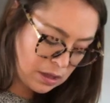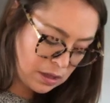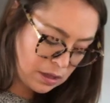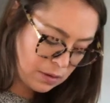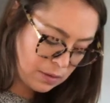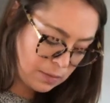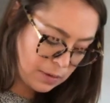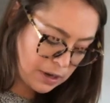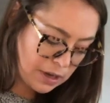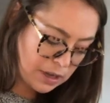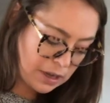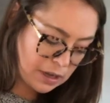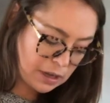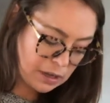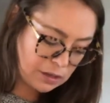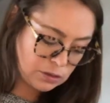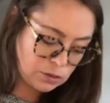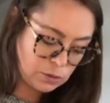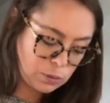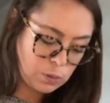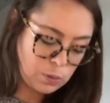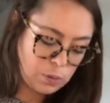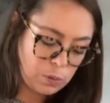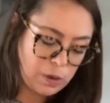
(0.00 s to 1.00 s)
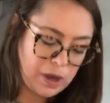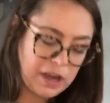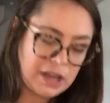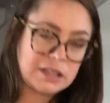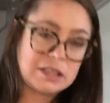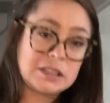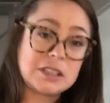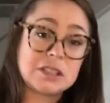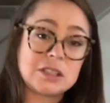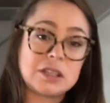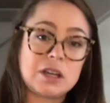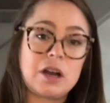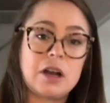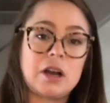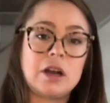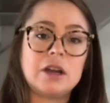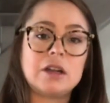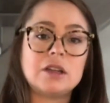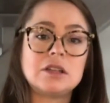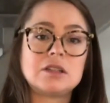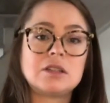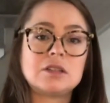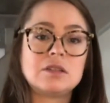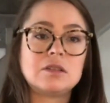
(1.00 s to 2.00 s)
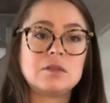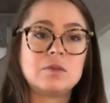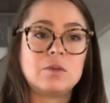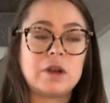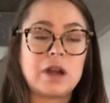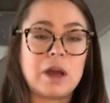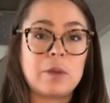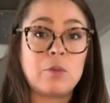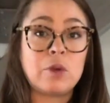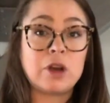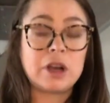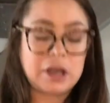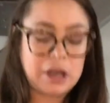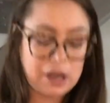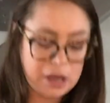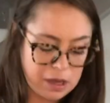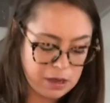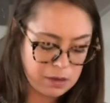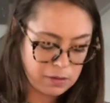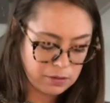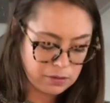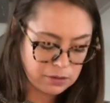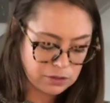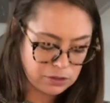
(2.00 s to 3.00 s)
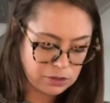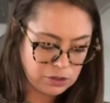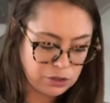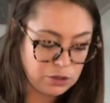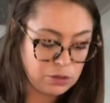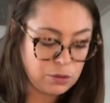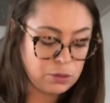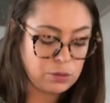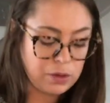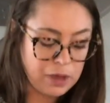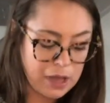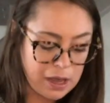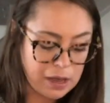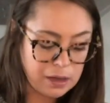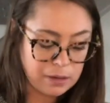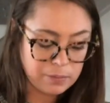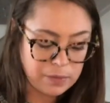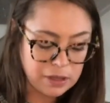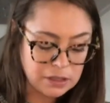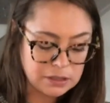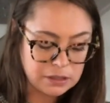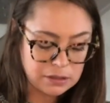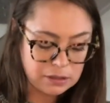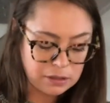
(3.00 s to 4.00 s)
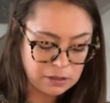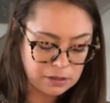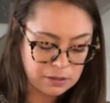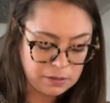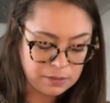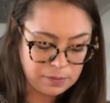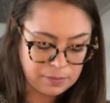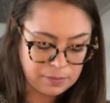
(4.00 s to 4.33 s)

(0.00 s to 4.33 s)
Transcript: working twice as hard when I'm working out to gain muscle.